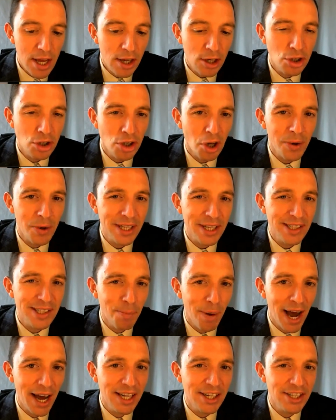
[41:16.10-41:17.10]
So in
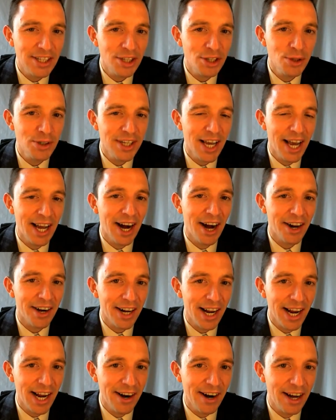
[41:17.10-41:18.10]
Spanish, you say
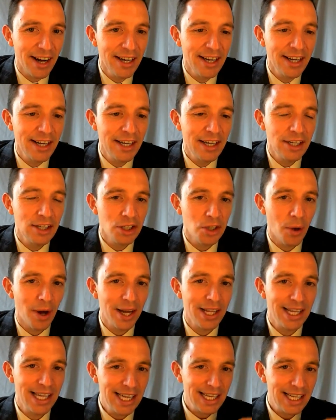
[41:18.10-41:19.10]
carrera. So
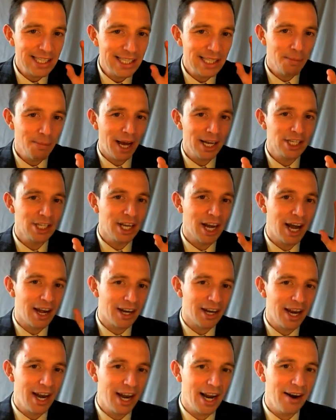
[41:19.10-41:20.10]
I think in Spanish,
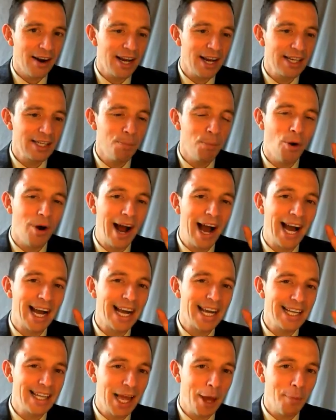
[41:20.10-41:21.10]
carrera is more
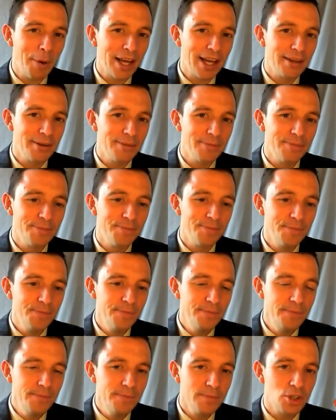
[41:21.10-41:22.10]
academic.
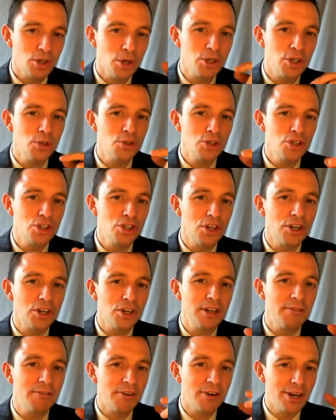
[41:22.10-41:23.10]
So you study
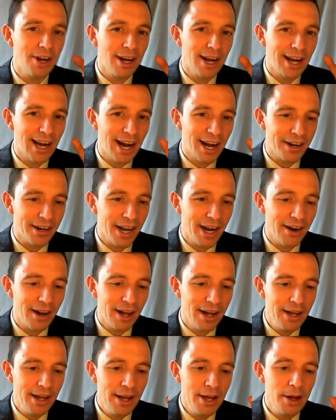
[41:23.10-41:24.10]
for your
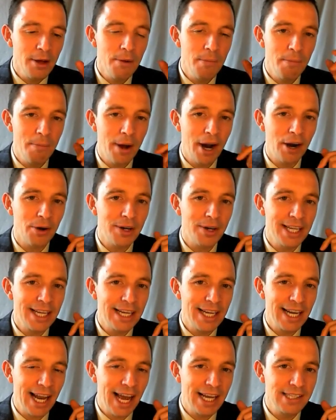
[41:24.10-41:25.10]
carrera, pero in
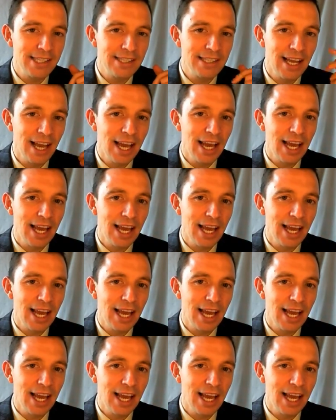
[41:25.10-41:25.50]
English,